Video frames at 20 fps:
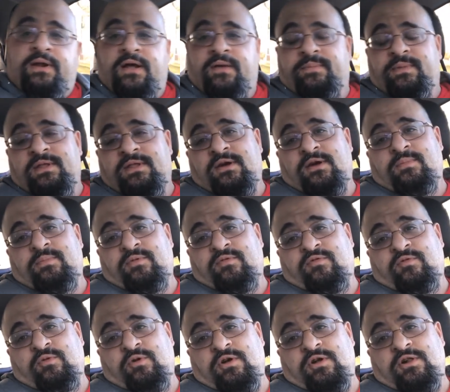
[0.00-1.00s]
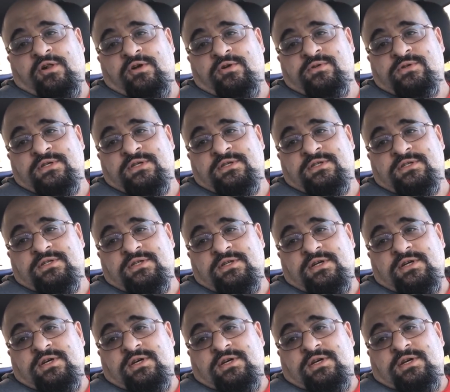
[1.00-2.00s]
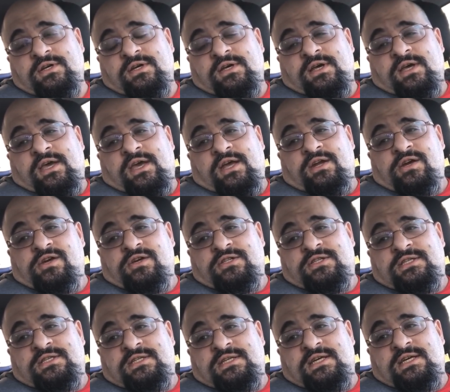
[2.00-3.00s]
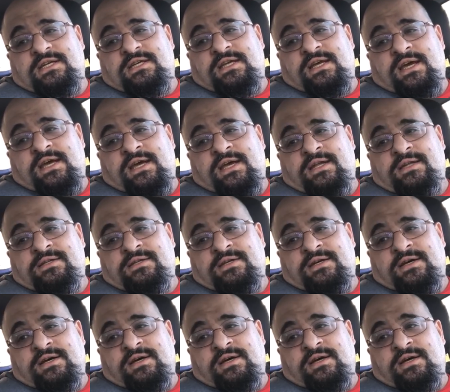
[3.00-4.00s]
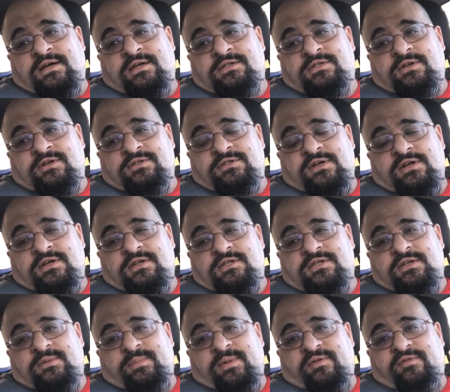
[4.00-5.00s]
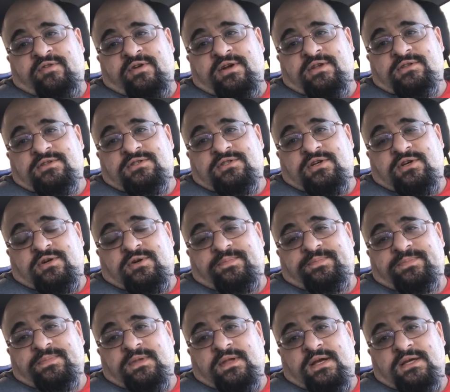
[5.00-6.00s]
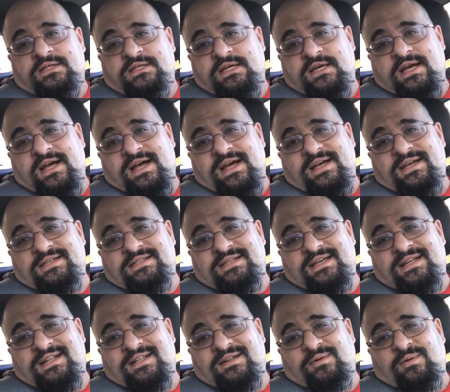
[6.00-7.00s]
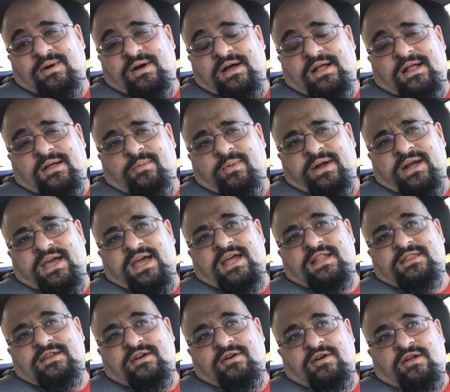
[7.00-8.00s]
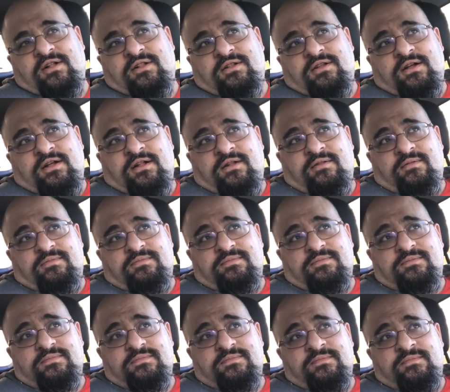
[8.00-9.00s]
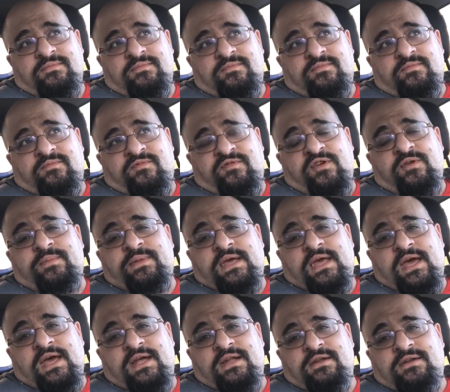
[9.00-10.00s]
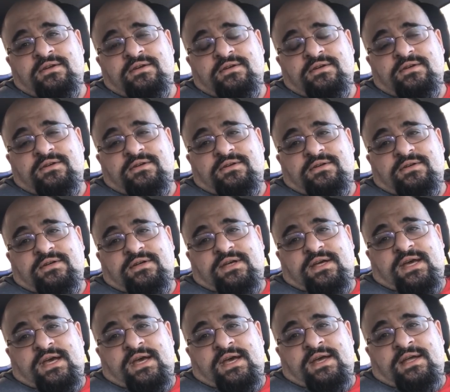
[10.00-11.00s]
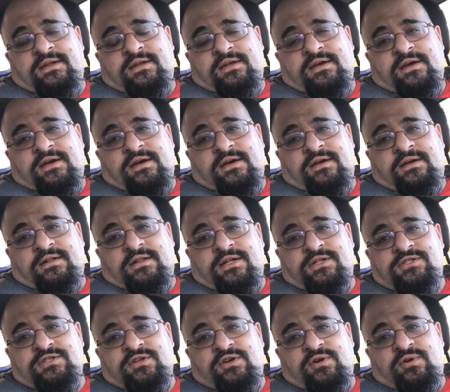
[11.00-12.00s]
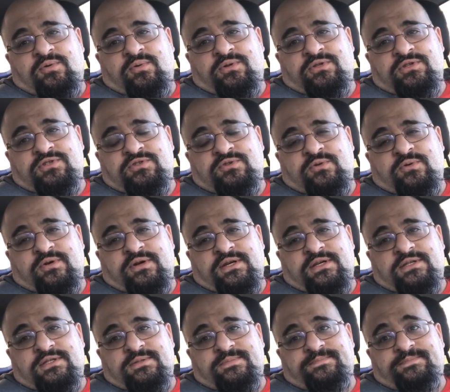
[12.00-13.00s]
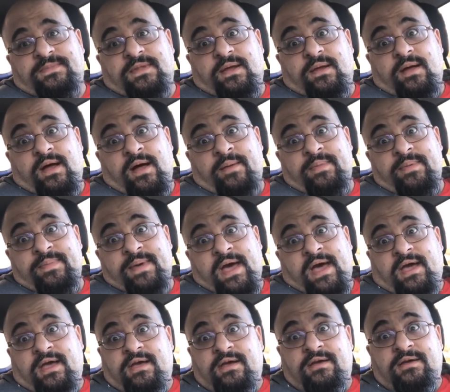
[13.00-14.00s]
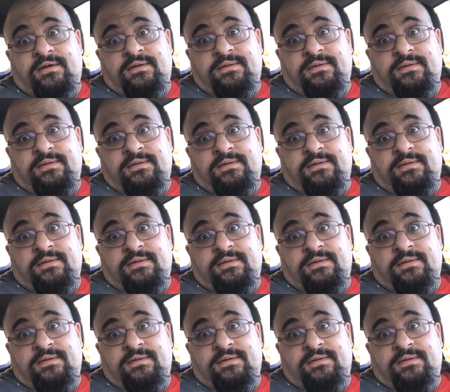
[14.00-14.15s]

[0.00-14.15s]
but I'll be there before it closes. Get a good seat and start talking to some of my friends. So I'll see you guys in a little while. When I get there, I'll film again and let you know what the story is. I'll be back.